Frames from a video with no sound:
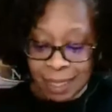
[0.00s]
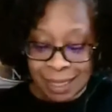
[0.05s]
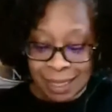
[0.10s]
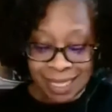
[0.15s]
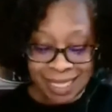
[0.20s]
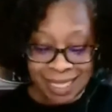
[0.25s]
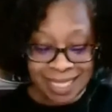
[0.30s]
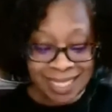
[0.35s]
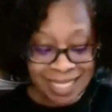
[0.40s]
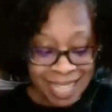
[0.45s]

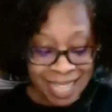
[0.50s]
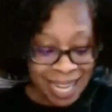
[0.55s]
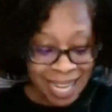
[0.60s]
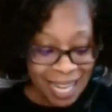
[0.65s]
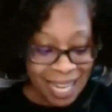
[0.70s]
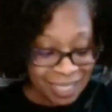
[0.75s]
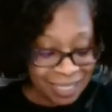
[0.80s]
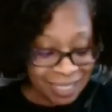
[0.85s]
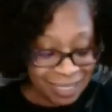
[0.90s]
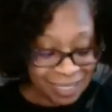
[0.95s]
today
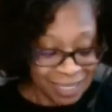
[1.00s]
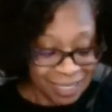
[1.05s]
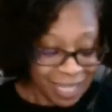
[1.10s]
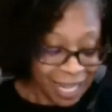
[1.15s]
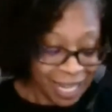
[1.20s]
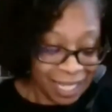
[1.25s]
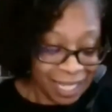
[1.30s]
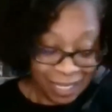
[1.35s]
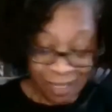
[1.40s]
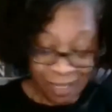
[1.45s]
I
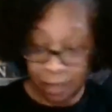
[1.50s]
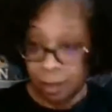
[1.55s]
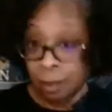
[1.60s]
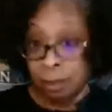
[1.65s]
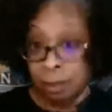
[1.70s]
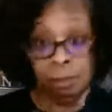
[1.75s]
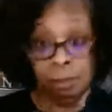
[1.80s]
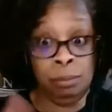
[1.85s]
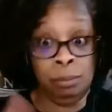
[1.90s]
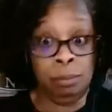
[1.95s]
decided,
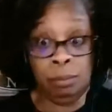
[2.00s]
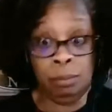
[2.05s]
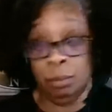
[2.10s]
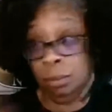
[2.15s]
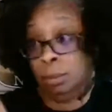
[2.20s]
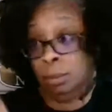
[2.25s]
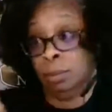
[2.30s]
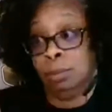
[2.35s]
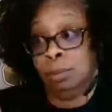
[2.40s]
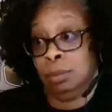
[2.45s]

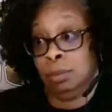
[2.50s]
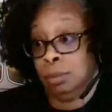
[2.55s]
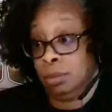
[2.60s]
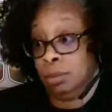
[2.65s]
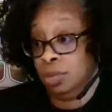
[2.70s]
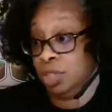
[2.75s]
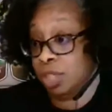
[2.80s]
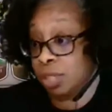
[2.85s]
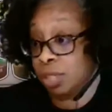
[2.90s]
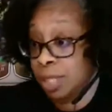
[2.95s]

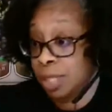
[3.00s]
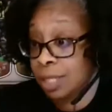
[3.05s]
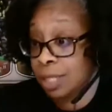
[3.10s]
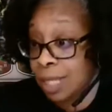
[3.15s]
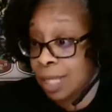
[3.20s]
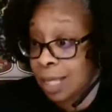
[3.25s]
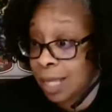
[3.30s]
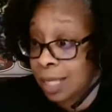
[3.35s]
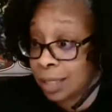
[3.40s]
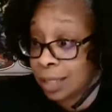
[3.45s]
just because
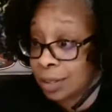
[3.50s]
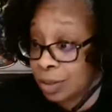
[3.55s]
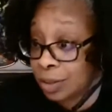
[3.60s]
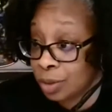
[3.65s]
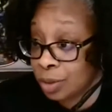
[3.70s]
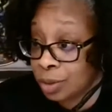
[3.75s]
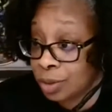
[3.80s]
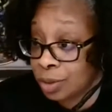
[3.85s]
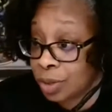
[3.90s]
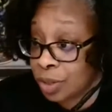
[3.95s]
I like to
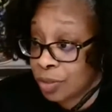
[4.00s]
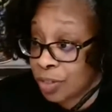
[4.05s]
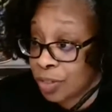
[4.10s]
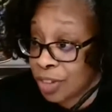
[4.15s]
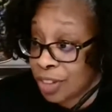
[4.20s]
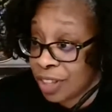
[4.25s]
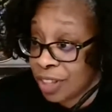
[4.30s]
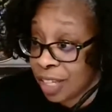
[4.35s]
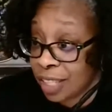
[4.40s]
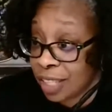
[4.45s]
do
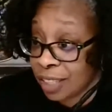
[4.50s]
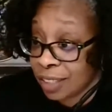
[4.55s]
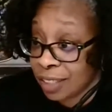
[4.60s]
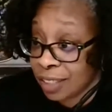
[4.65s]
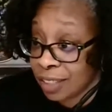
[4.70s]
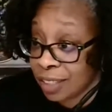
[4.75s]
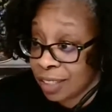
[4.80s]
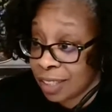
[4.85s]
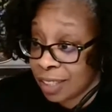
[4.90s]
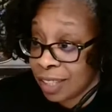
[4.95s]
different things.
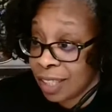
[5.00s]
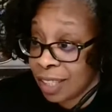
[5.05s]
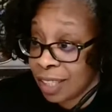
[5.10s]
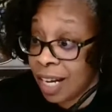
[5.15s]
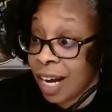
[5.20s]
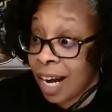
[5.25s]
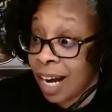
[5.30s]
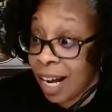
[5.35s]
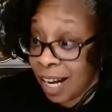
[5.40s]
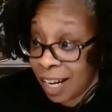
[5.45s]

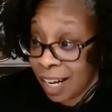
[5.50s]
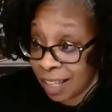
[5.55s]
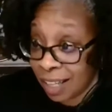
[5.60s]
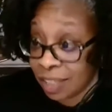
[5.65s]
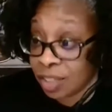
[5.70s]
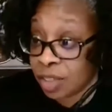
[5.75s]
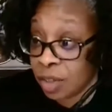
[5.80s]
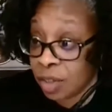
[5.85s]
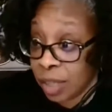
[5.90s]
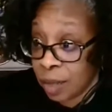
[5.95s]

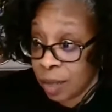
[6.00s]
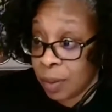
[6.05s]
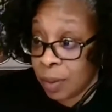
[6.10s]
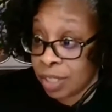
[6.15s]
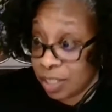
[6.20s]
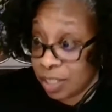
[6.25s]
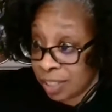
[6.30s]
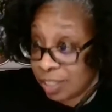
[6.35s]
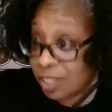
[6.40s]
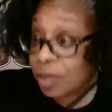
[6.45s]
Great
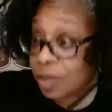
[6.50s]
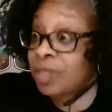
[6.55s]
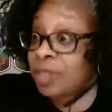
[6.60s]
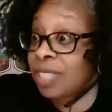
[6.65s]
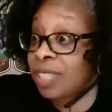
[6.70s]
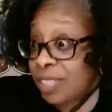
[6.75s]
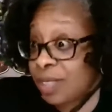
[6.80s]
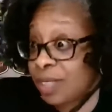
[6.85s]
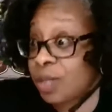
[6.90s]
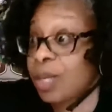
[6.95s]
question. So
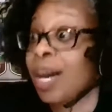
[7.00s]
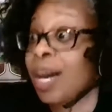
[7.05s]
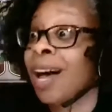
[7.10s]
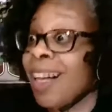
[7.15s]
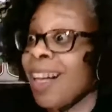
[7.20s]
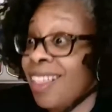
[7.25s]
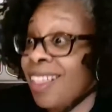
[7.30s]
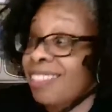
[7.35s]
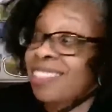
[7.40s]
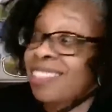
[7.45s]
this is,
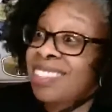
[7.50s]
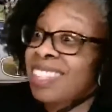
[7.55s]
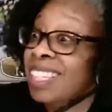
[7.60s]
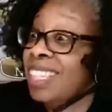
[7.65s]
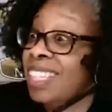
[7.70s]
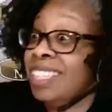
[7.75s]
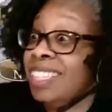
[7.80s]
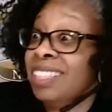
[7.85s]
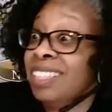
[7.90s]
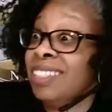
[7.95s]

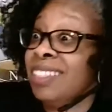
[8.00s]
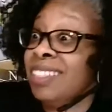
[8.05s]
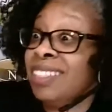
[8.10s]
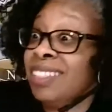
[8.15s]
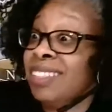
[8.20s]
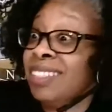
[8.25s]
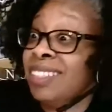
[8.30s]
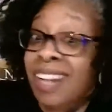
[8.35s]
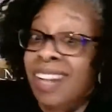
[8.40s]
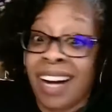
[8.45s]
see,
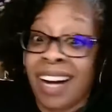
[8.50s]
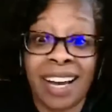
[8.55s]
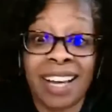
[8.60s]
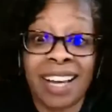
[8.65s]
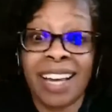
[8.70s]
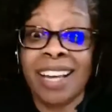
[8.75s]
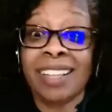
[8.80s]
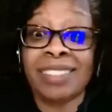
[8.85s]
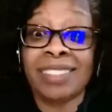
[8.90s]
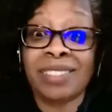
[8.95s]

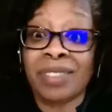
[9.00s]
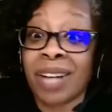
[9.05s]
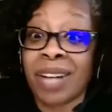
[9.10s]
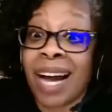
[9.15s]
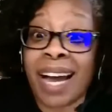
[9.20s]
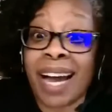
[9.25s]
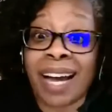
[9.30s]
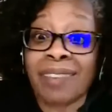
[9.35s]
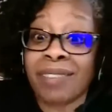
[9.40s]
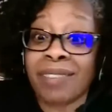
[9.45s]

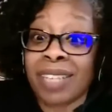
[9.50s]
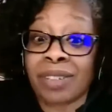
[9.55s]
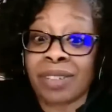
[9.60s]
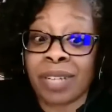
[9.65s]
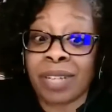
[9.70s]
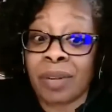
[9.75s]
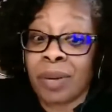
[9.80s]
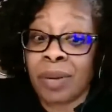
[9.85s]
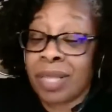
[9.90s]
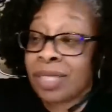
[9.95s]
I have like
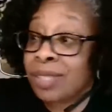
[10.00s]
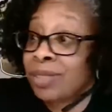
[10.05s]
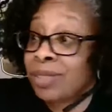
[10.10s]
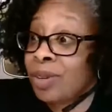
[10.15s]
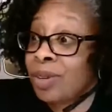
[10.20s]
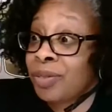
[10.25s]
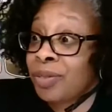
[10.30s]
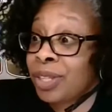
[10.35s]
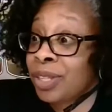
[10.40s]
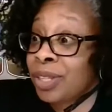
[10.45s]
great questions
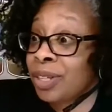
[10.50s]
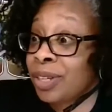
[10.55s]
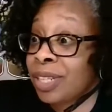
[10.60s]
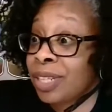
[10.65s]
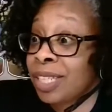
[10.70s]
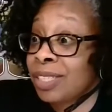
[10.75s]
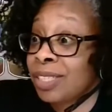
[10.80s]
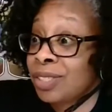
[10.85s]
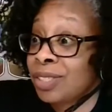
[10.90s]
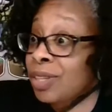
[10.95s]
over here on
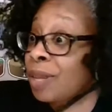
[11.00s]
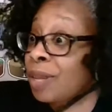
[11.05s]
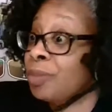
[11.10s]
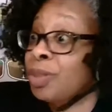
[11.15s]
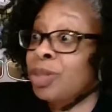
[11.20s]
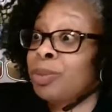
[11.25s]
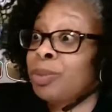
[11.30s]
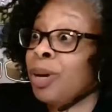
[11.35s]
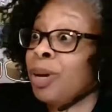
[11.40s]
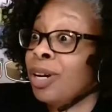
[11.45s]

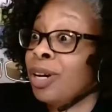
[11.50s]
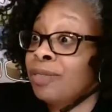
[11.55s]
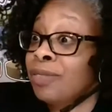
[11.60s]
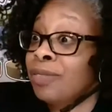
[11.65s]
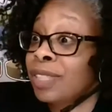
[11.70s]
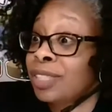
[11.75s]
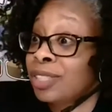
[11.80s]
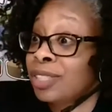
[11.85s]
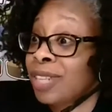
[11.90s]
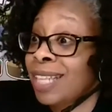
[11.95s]
Instagram. You're
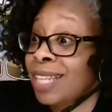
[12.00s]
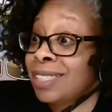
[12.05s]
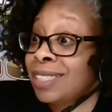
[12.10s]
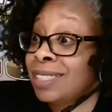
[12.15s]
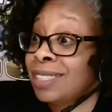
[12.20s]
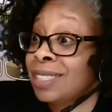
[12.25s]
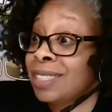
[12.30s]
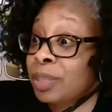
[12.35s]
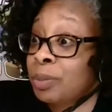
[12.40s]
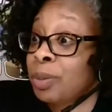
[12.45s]
perfect. You're
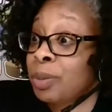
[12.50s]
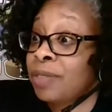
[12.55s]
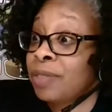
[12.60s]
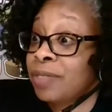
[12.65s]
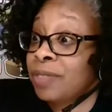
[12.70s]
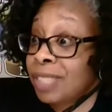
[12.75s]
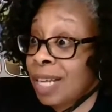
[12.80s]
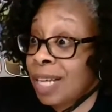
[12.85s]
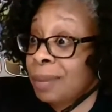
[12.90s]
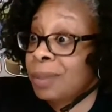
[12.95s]
asking me in the
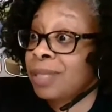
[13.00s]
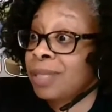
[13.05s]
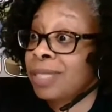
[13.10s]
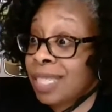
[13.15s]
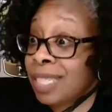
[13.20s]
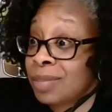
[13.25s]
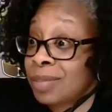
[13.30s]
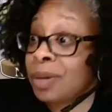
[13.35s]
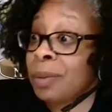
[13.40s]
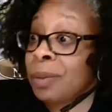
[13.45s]
perfect time, because
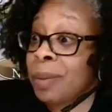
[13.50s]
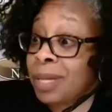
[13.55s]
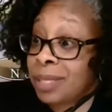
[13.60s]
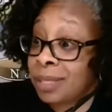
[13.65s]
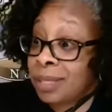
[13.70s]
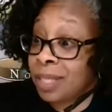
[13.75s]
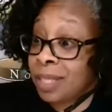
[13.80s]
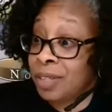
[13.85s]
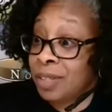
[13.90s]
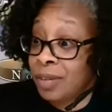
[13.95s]
that's what I'm about
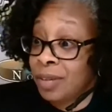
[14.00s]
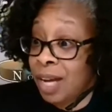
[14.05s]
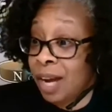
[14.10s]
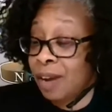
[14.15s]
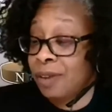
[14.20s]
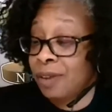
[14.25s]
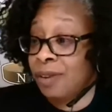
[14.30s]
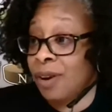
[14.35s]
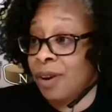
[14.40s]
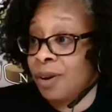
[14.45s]
to tell you now.
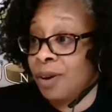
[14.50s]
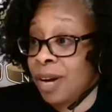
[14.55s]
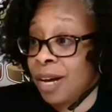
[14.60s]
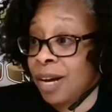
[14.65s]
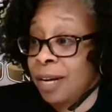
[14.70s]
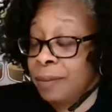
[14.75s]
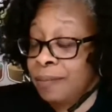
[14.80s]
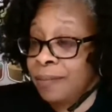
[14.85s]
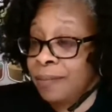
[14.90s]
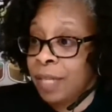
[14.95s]

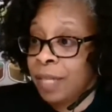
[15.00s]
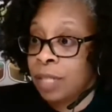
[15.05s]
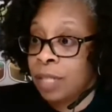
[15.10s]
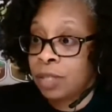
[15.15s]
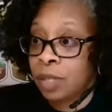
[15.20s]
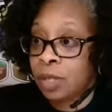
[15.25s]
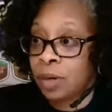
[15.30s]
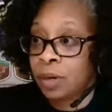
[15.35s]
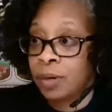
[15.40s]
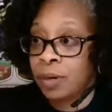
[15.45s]
Okay,
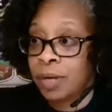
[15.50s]
so